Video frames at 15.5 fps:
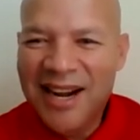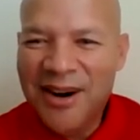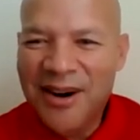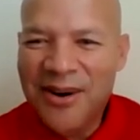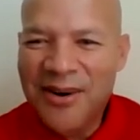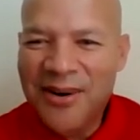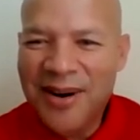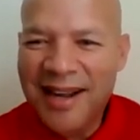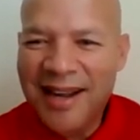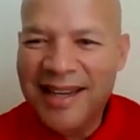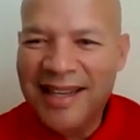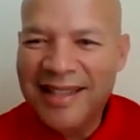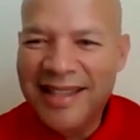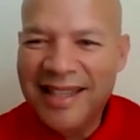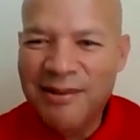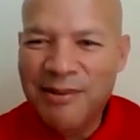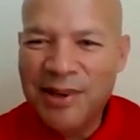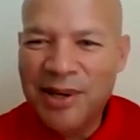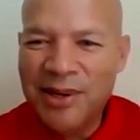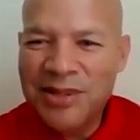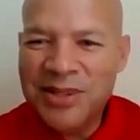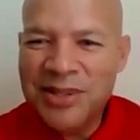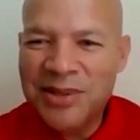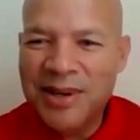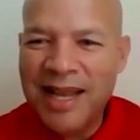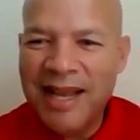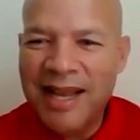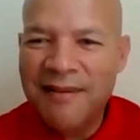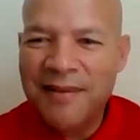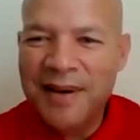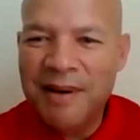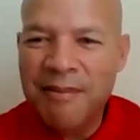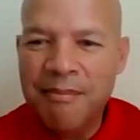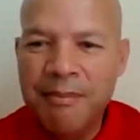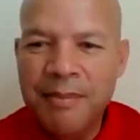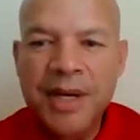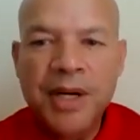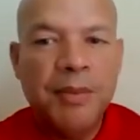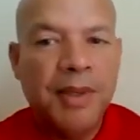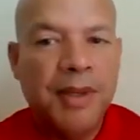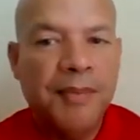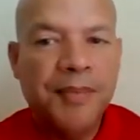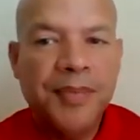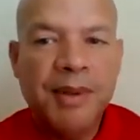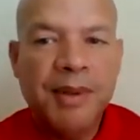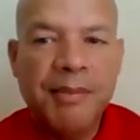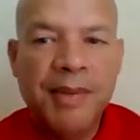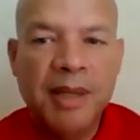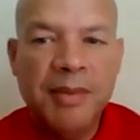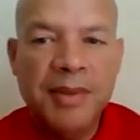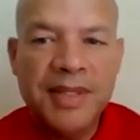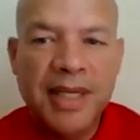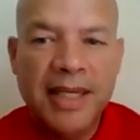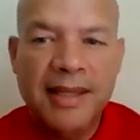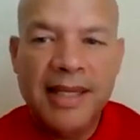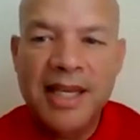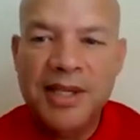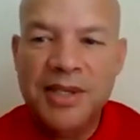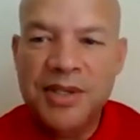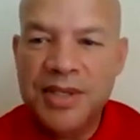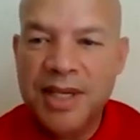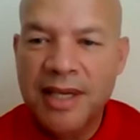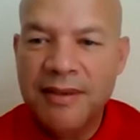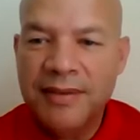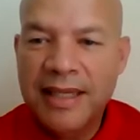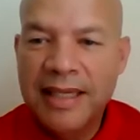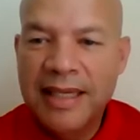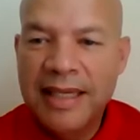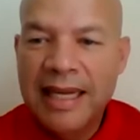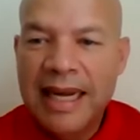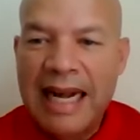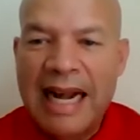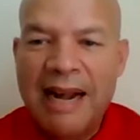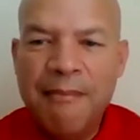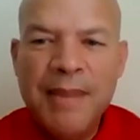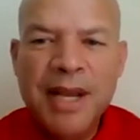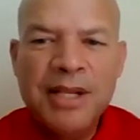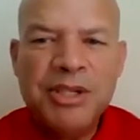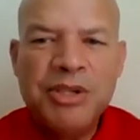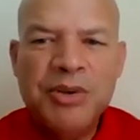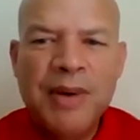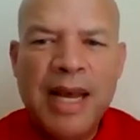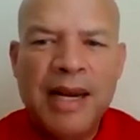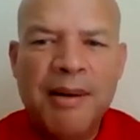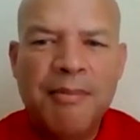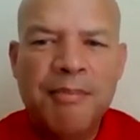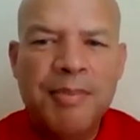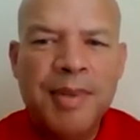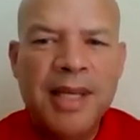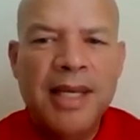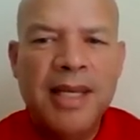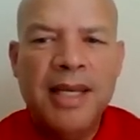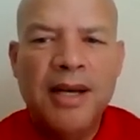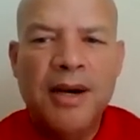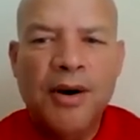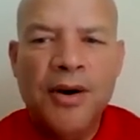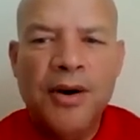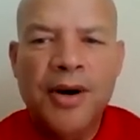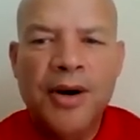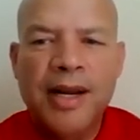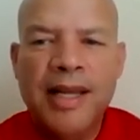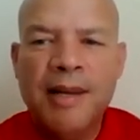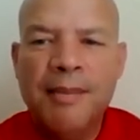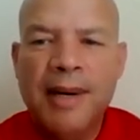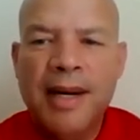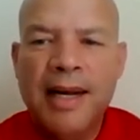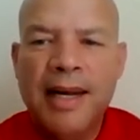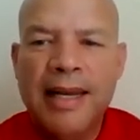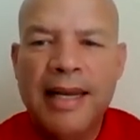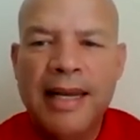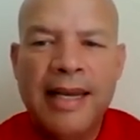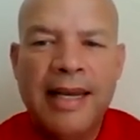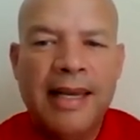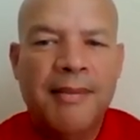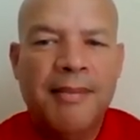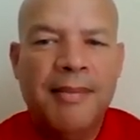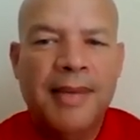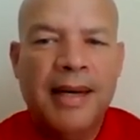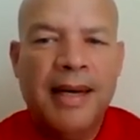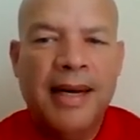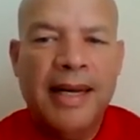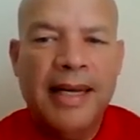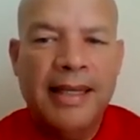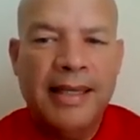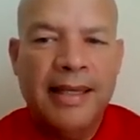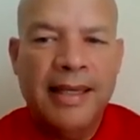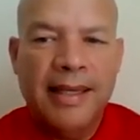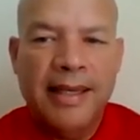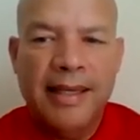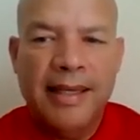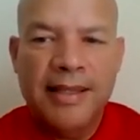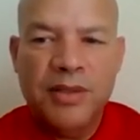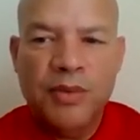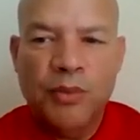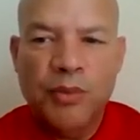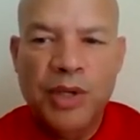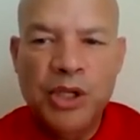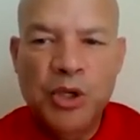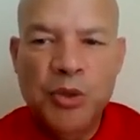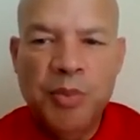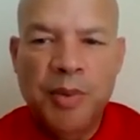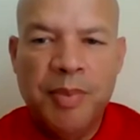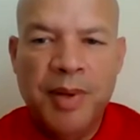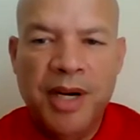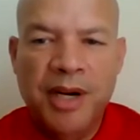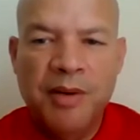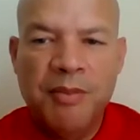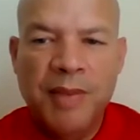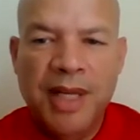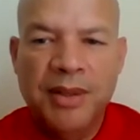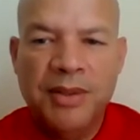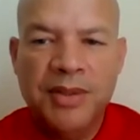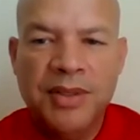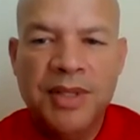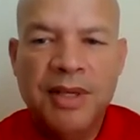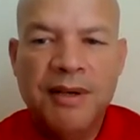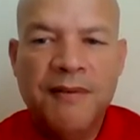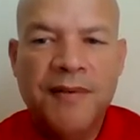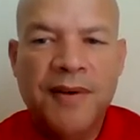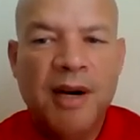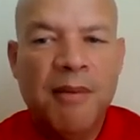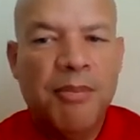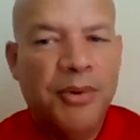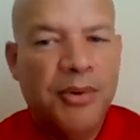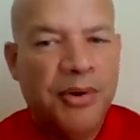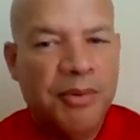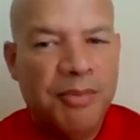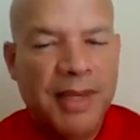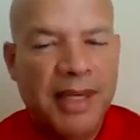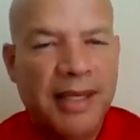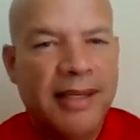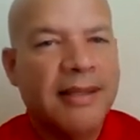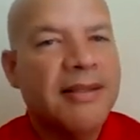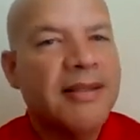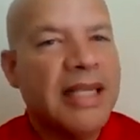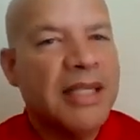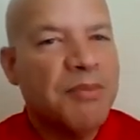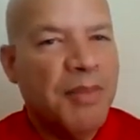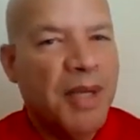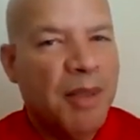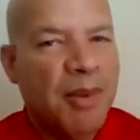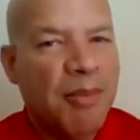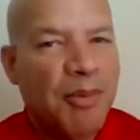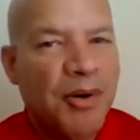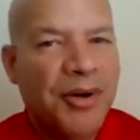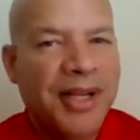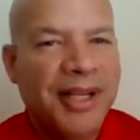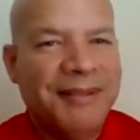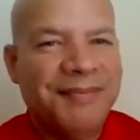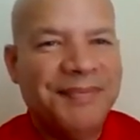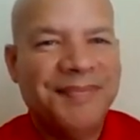All right. And then we also have Melba. Melba said, thank you, Chef. I met you at a BRMI-AMI Kids when you prepared meals for our board meeting. That's Melba Moya.